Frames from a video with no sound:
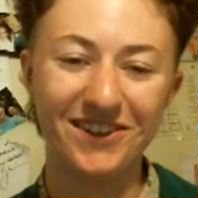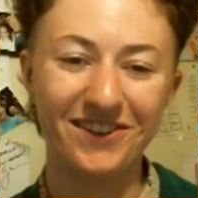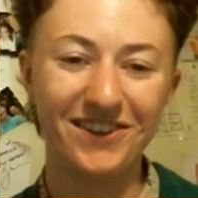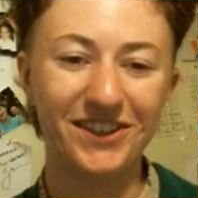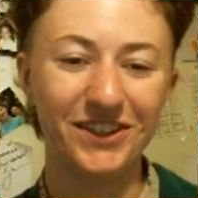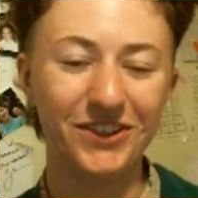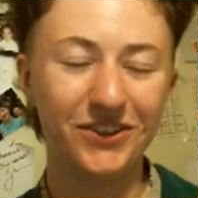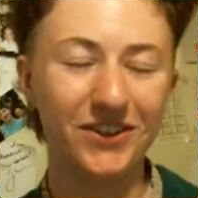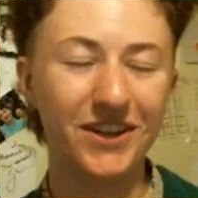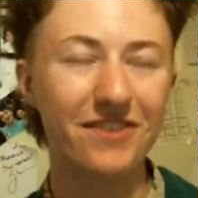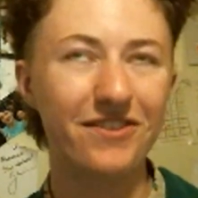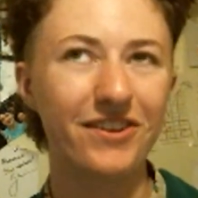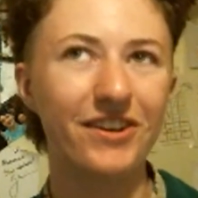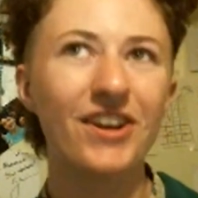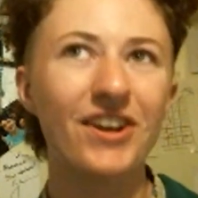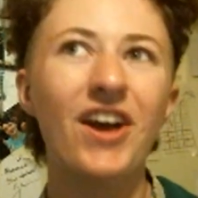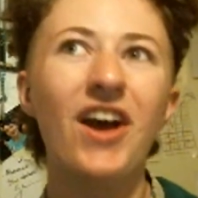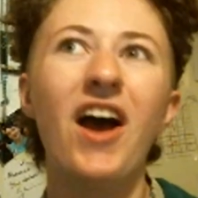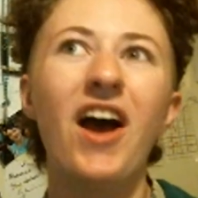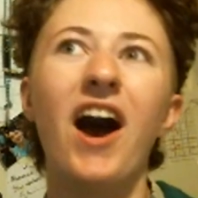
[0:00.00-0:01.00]
Thank you, Nathan.
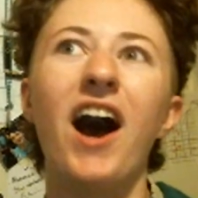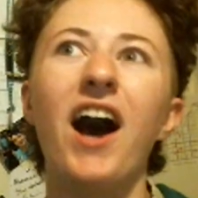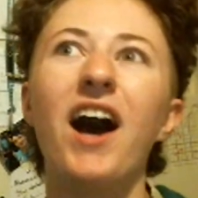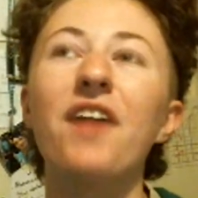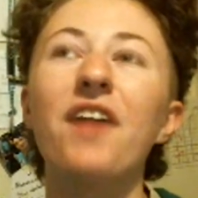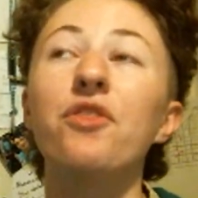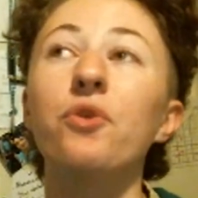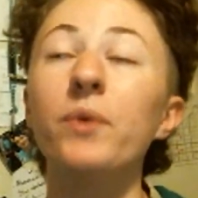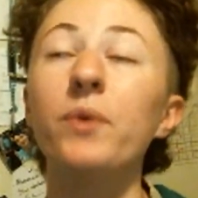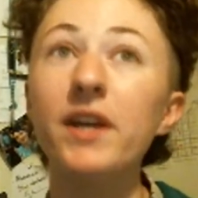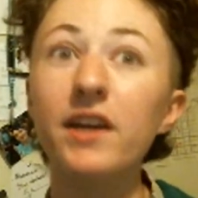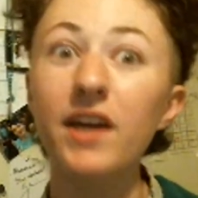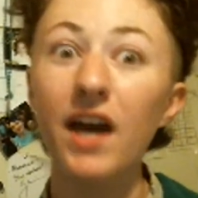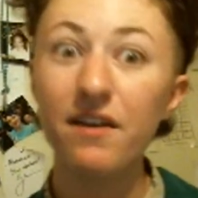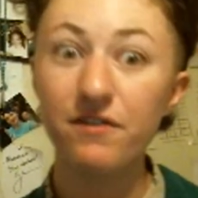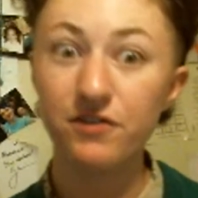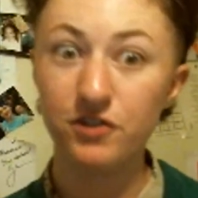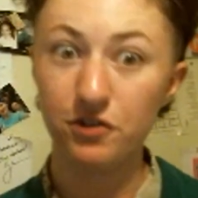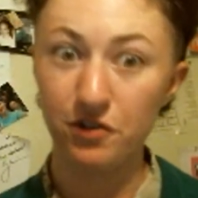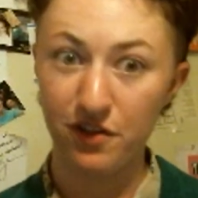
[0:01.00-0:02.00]
The week
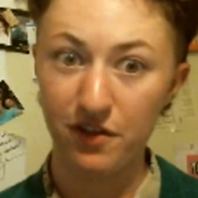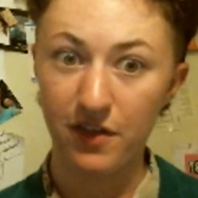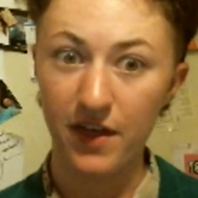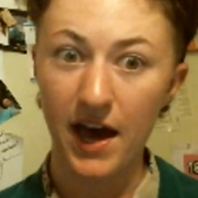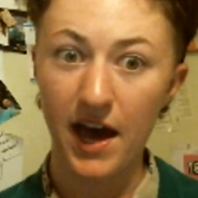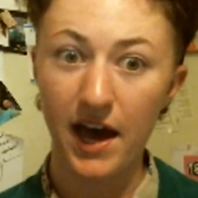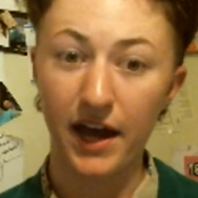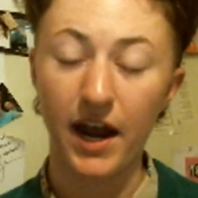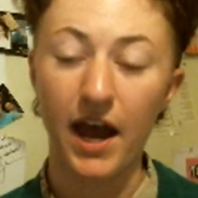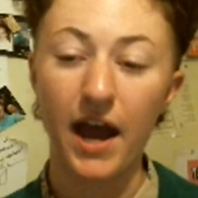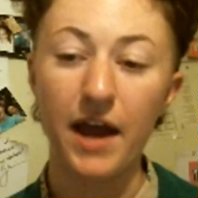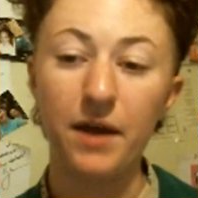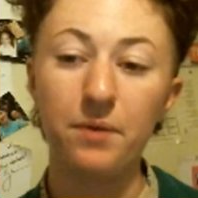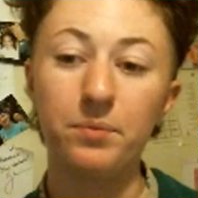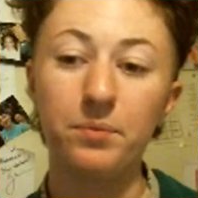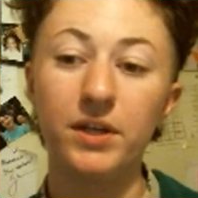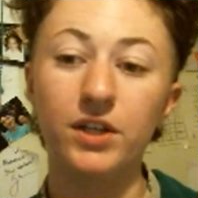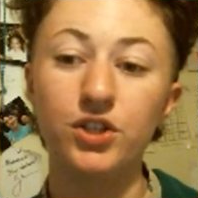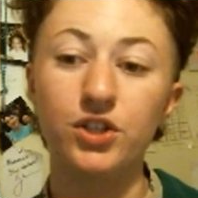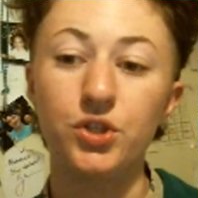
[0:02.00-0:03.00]
after that, I am
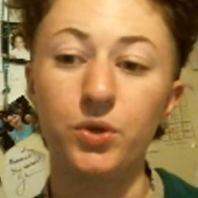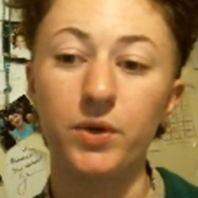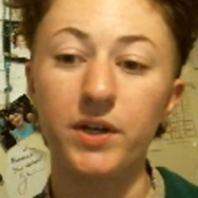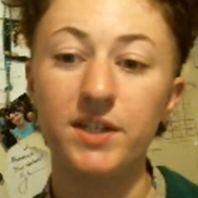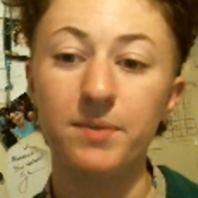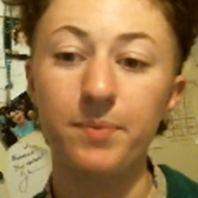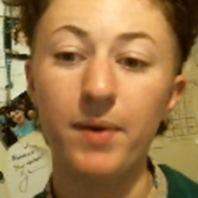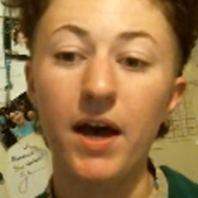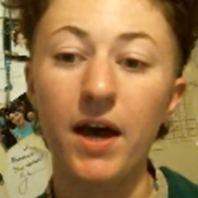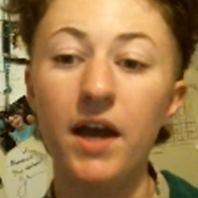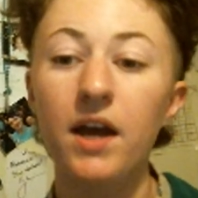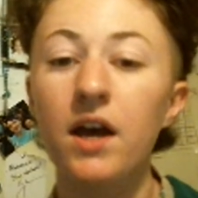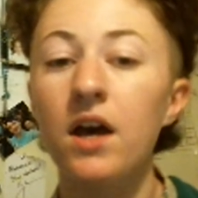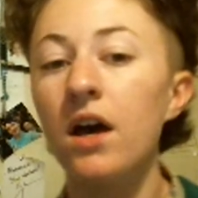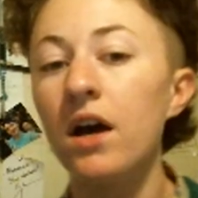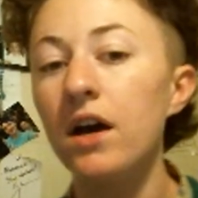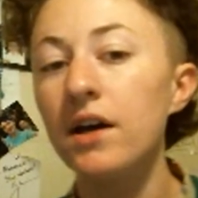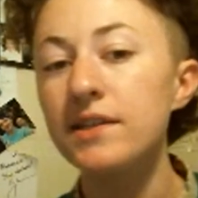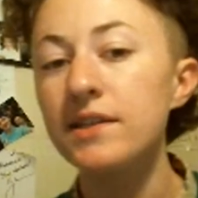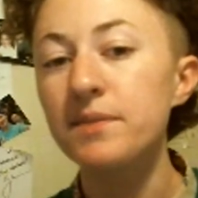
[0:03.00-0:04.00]
being joined by
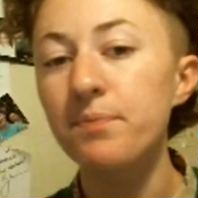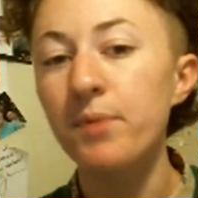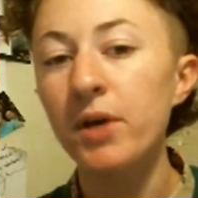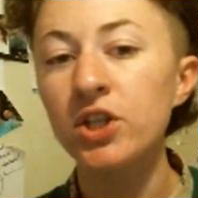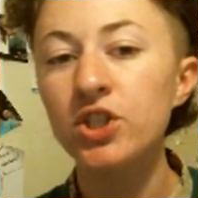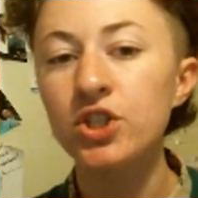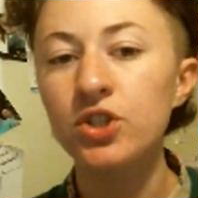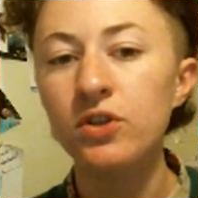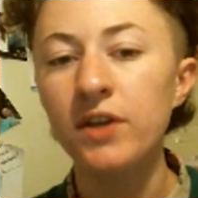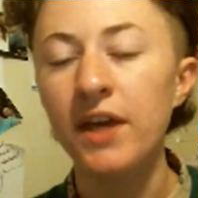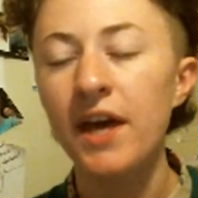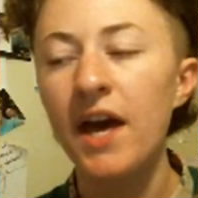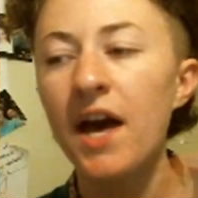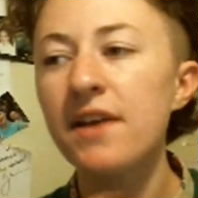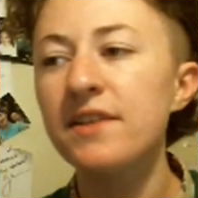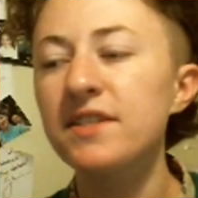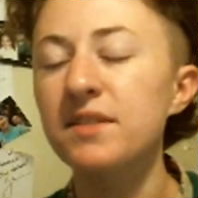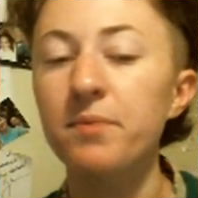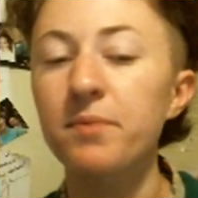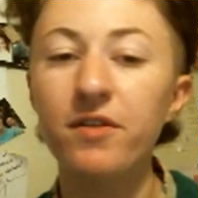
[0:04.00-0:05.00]
a special
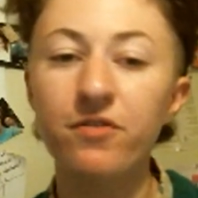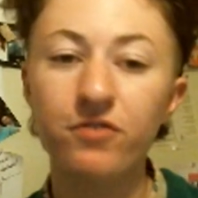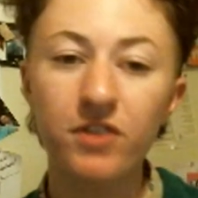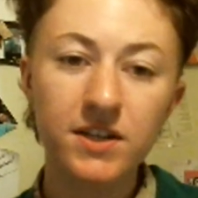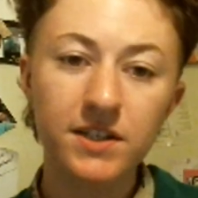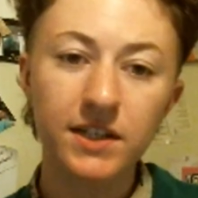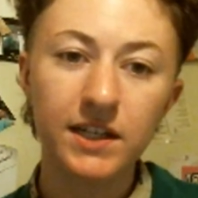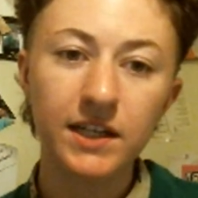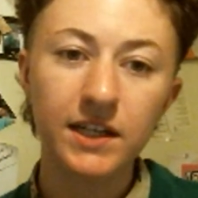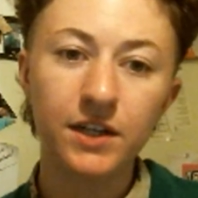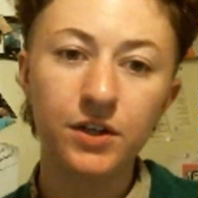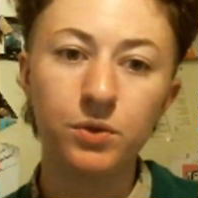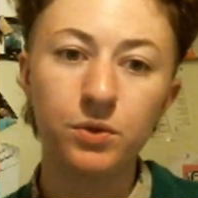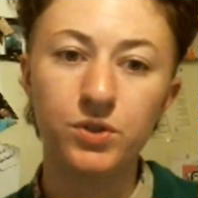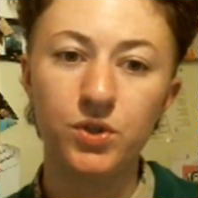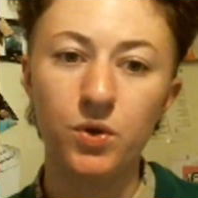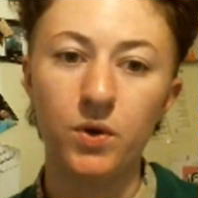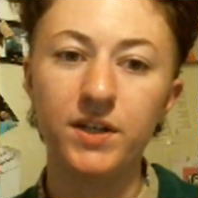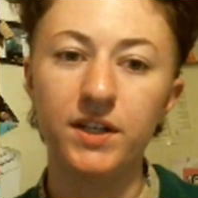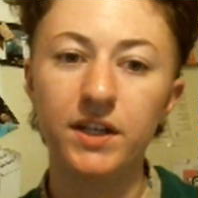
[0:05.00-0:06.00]
guest, my friend Ian, who is
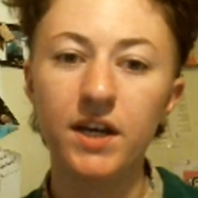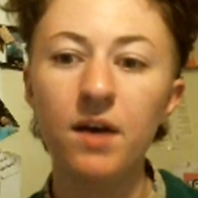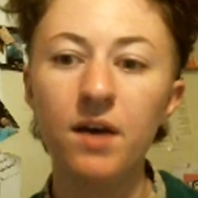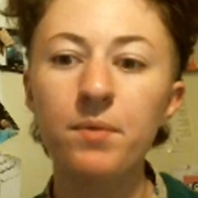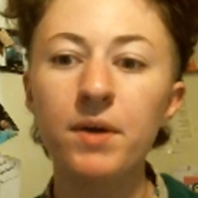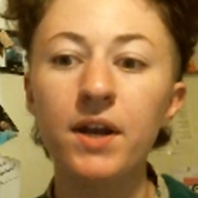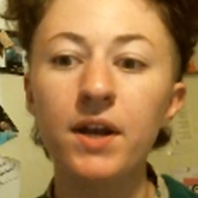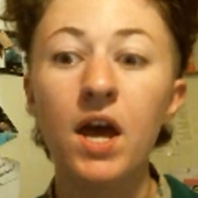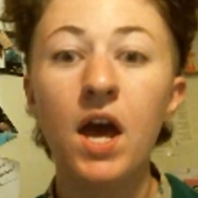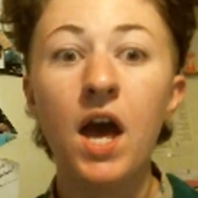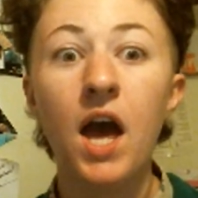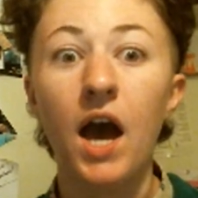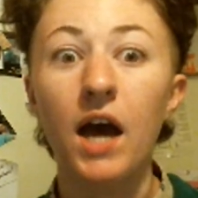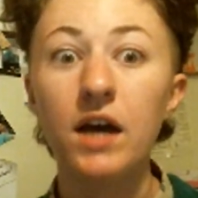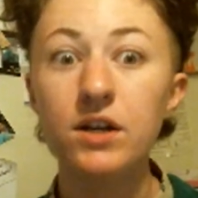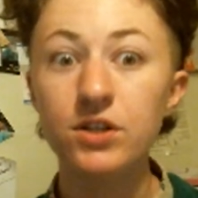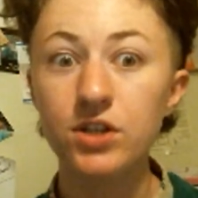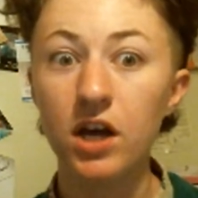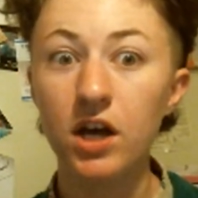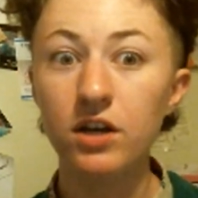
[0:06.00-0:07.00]
going to come in
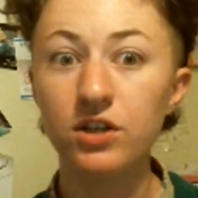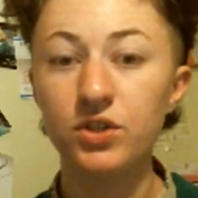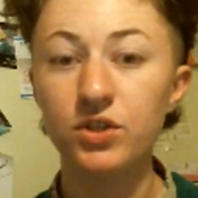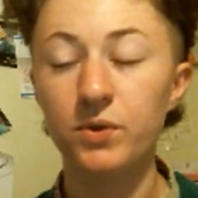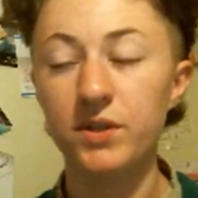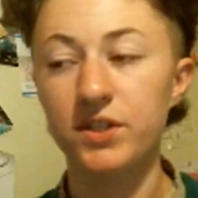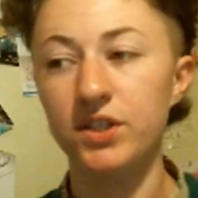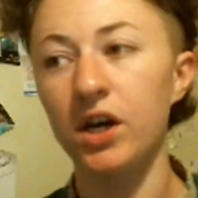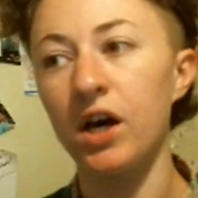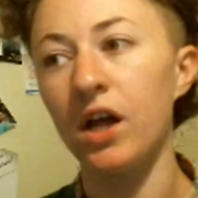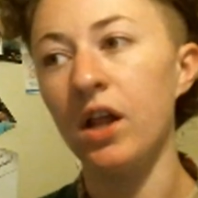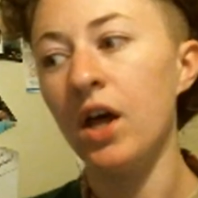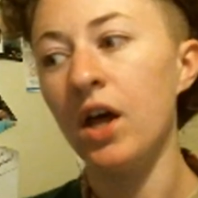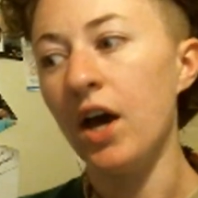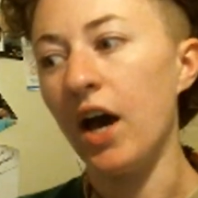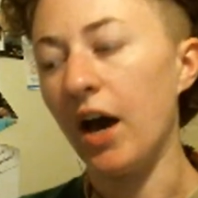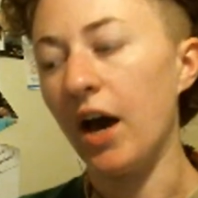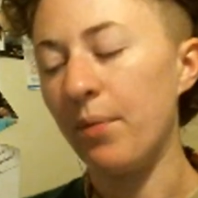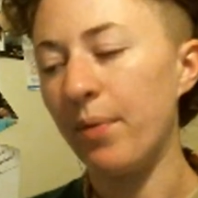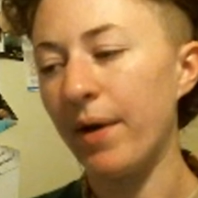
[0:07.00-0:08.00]
and talk to us all
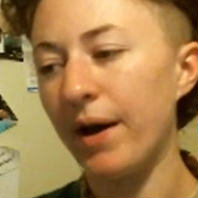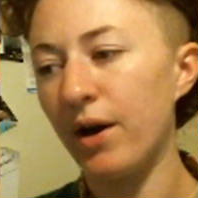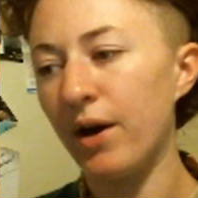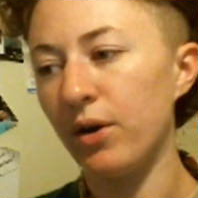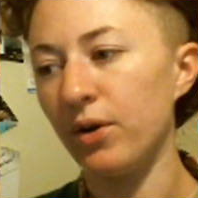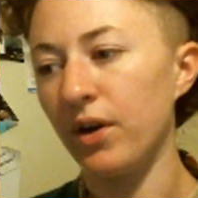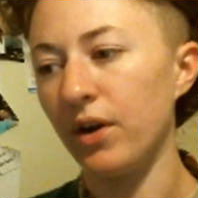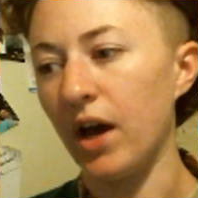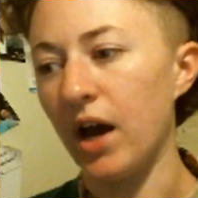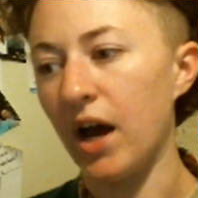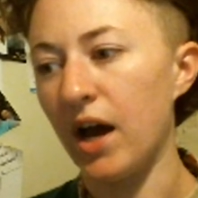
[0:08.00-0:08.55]
about